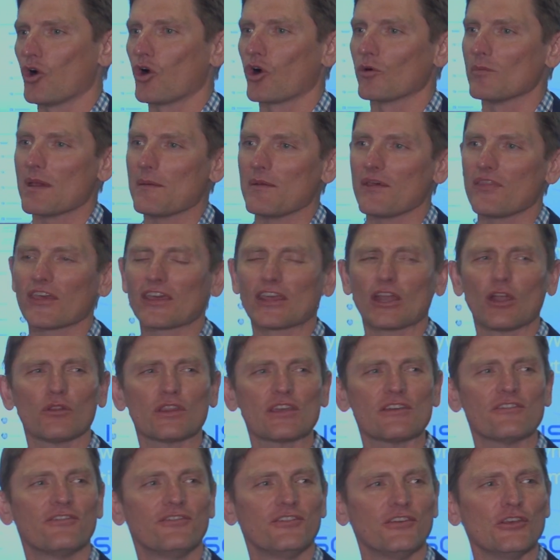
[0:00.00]
or maybe they can
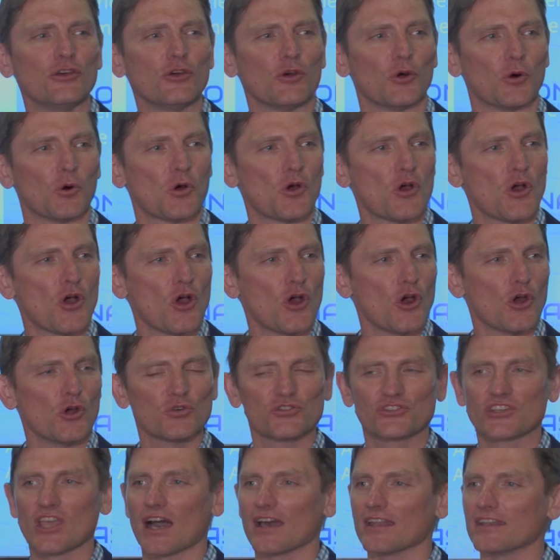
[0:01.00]
only view
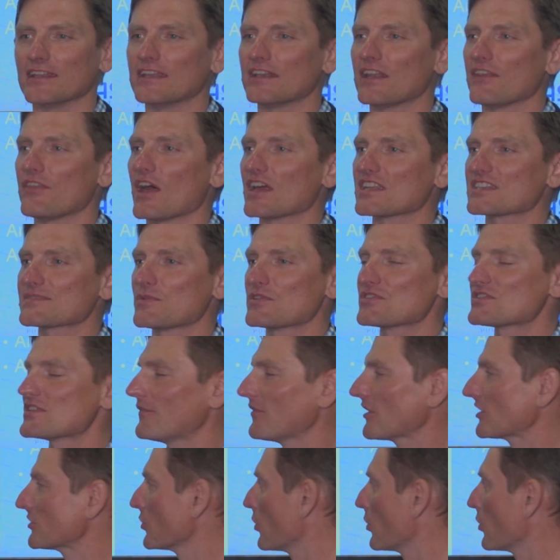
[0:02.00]
who's gotten into that specific